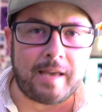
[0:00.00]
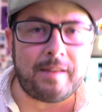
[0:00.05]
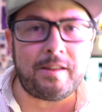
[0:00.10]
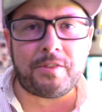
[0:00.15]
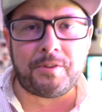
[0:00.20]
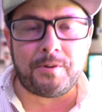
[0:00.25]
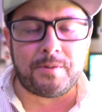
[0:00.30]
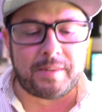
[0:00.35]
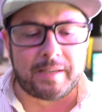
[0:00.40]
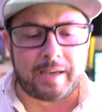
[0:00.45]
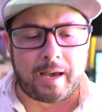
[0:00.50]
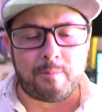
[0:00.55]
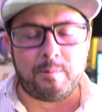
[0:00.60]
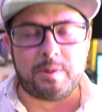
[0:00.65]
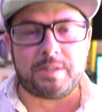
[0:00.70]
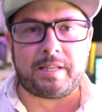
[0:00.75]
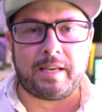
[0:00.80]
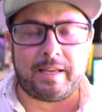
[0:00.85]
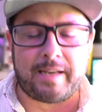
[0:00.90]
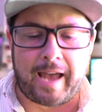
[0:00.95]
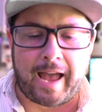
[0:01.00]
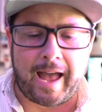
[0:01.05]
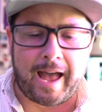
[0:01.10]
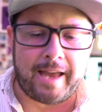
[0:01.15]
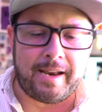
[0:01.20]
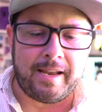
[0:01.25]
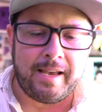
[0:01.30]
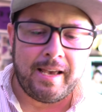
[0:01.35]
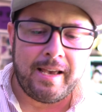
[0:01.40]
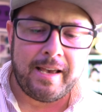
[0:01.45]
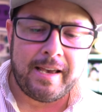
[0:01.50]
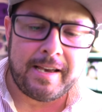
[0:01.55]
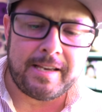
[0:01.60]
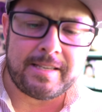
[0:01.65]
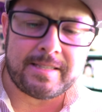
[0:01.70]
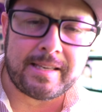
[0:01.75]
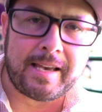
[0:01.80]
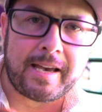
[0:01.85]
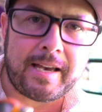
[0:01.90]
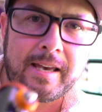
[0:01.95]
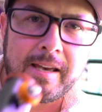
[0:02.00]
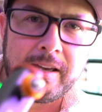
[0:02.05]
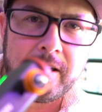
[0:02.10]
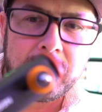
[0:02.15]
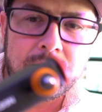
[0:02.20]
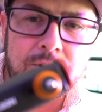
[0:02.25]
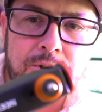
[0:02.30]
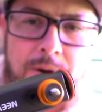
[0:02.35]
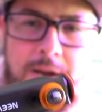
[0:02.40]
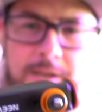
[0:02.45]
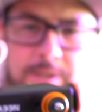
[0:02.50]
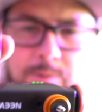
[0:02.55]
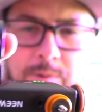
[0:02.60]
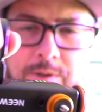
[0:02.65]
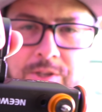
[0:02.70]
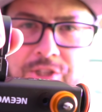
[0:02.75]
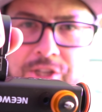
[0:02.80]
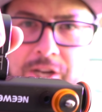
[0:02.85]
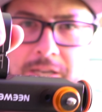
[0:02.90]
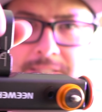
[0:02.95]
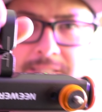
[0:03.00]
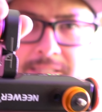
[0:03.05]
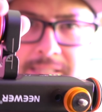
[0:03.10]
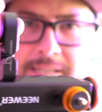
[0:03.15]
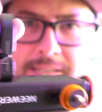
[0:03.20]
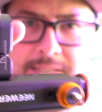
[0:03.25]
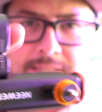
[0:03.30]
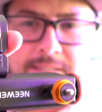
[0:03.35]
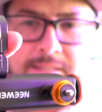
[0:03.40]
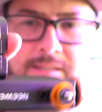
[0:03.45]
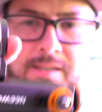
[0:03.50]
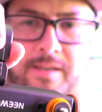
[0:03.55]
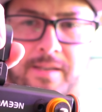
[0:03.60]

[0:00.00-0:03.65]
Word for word: And the third thing I'd wish they'd add is like trying to adjust these.